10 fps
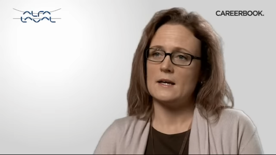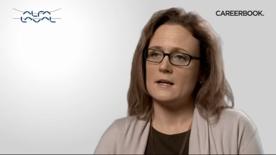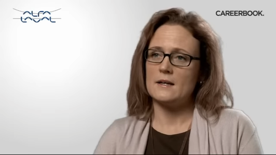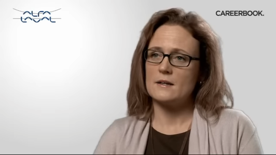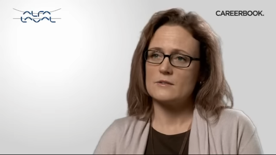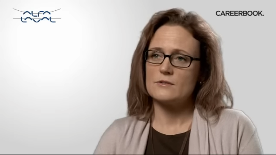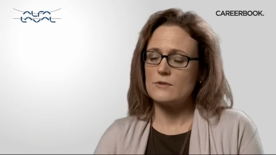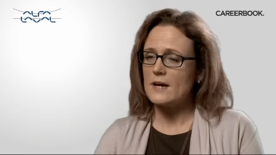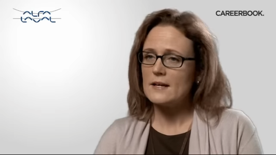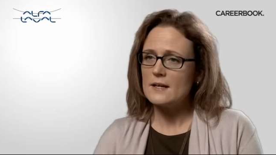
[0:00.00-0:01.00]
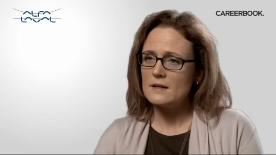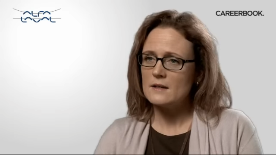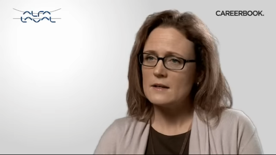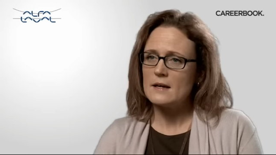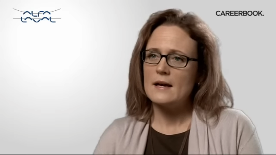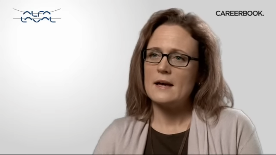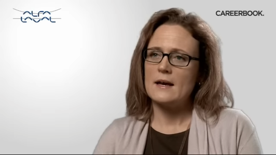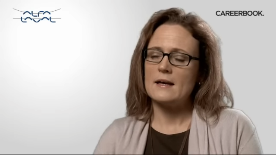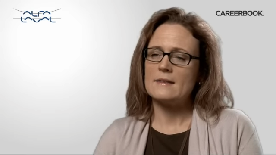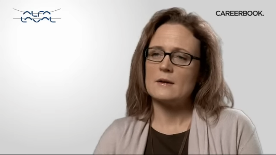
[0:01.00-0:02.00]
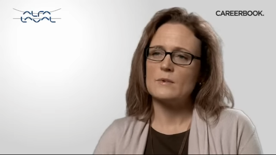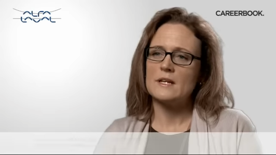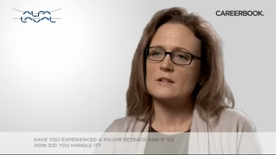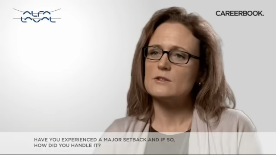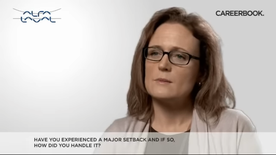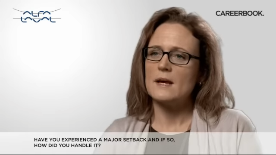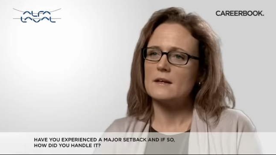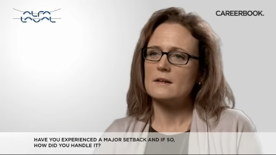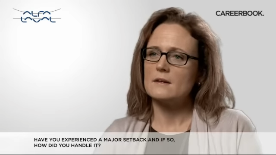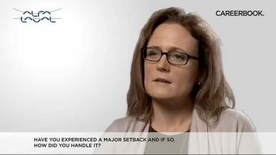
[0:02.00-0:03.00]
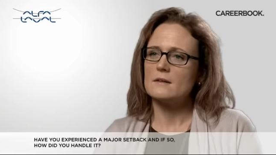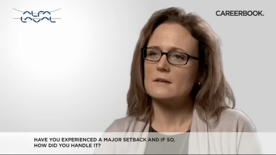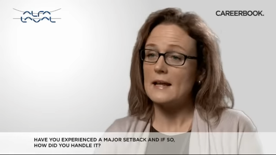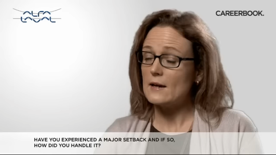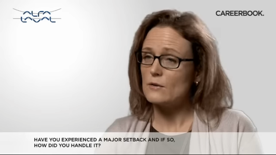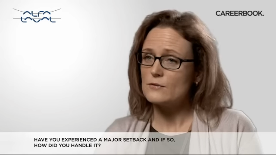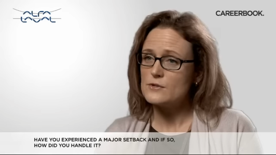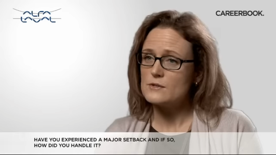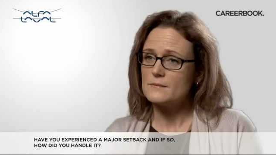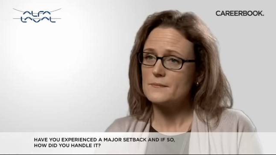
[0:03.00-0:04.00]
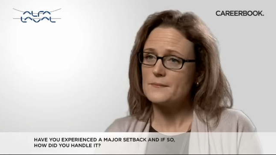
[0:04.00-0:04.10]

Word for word: uh, training, and then we need to make layoffs.